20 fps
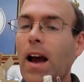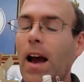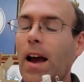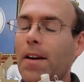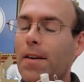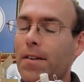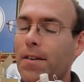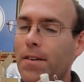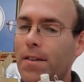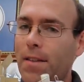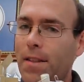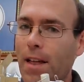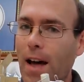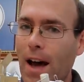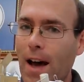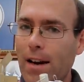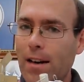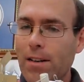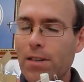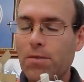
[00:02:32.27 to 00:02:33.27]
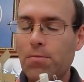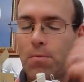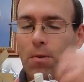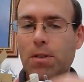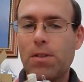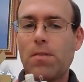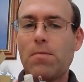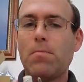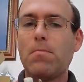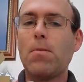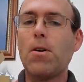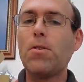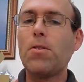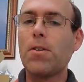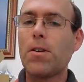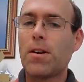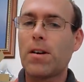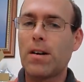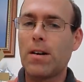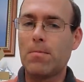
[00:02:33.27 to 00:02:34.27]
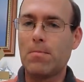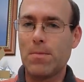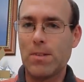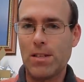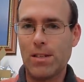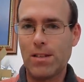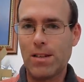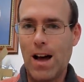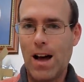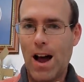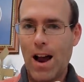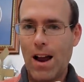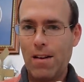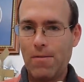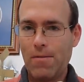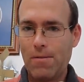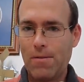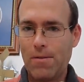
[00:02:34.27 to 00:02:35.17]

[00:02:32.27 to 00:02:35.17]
and that is when the motor comes alive.